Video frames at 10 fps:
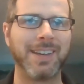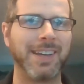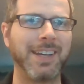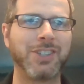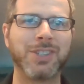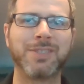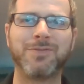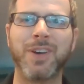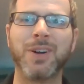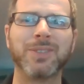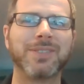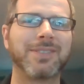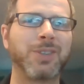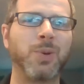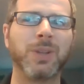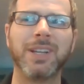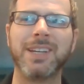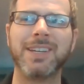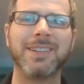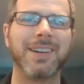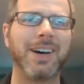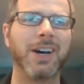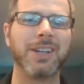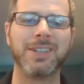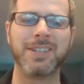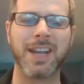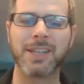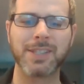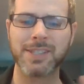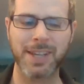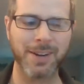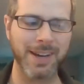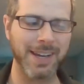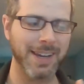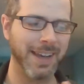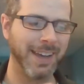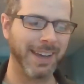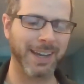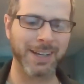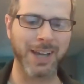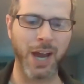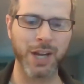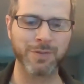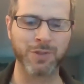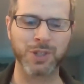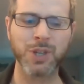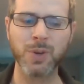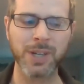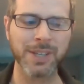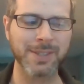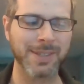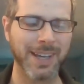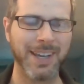It just felt totally unnecessary and kind of gratuitous.